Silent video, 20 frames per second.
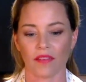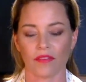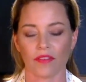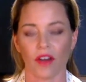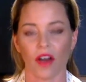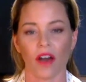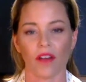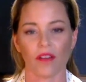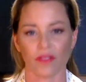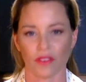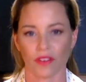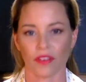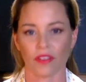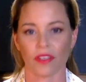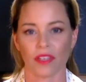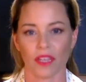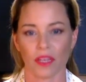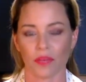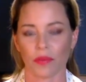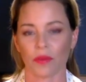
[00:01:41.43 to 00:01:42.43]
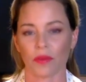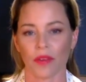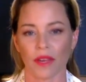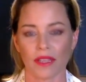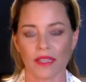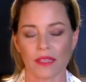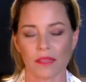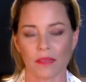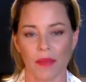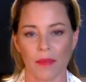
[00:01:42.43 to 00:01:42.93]
and fought for the Equal
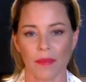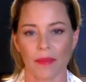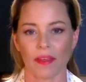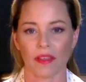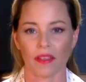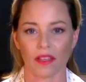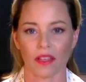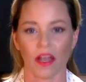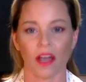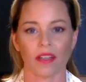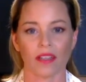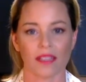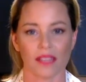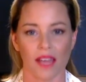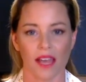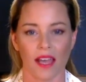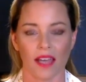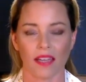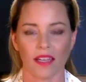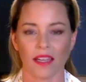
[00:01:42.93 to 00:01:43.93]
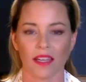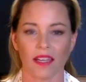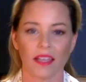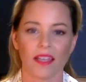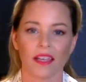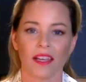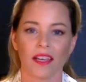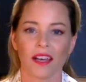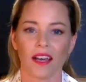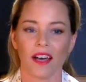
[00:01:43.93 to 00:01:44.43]
Rights Amendment alongside
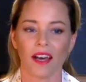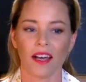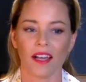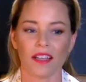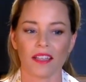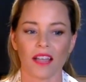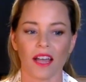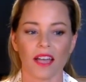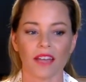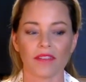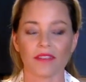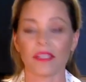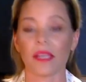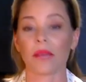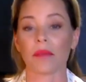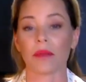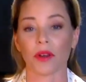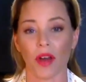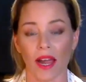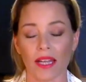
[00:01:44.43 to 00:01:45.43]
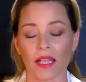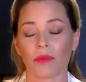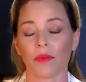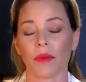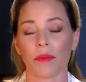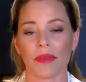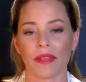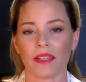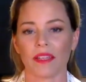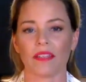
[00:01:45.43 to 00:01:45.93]
a lot of Democratic
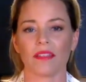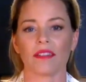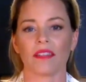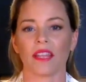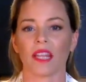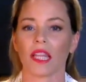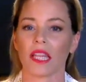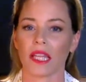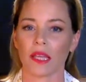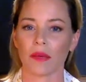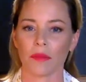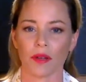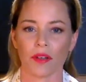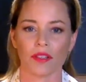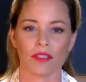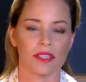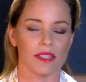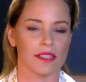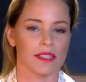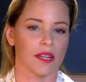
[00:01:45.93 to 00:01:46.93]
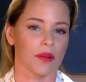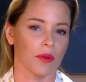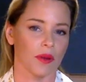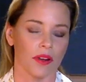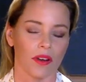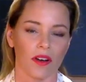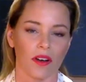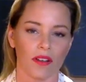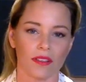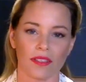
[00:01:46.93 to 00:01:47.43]
women and the libbers, as they
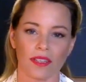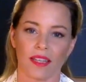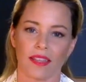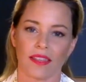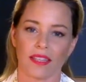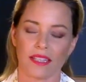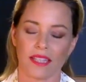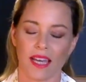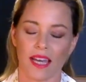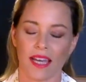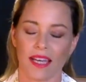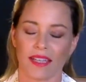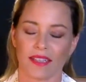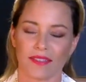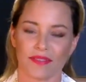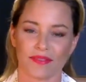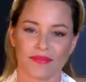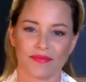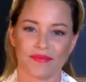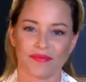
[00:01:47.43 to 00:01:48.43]
were called in the day.